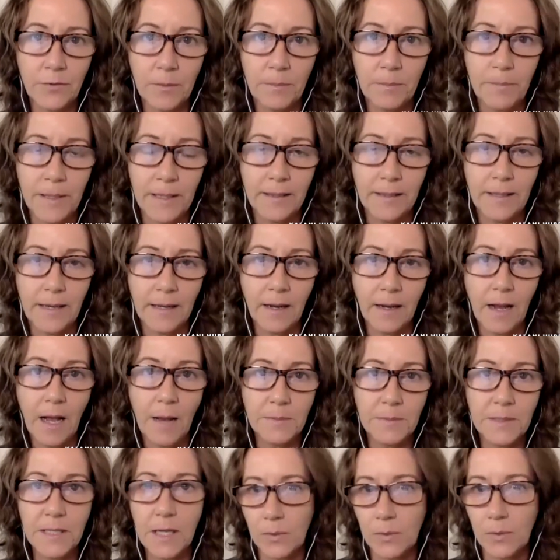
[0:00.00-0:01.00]
a bit and
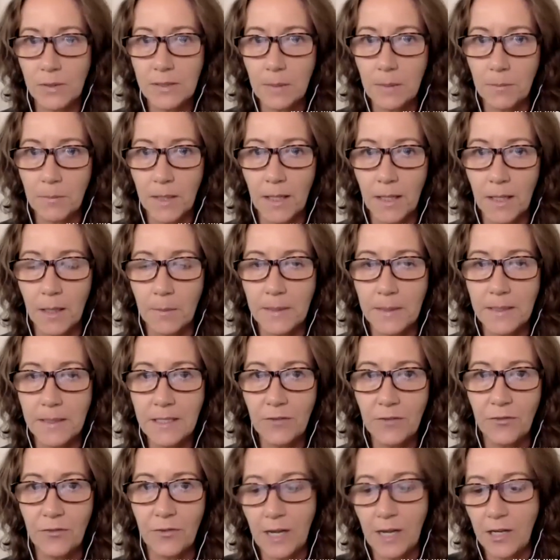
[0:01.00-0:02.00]
comes out with something a little bit
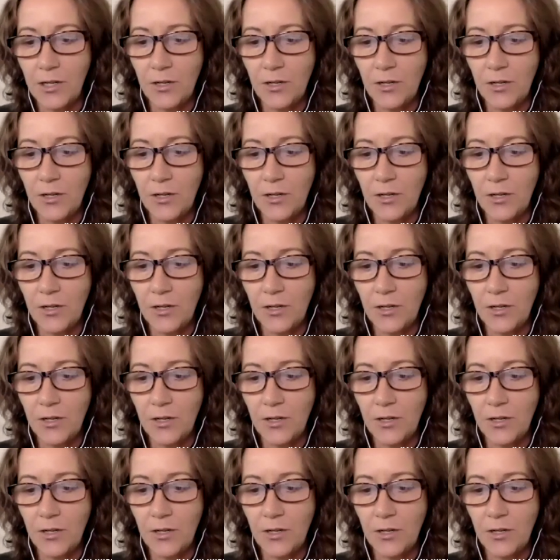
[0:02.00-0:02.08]
different.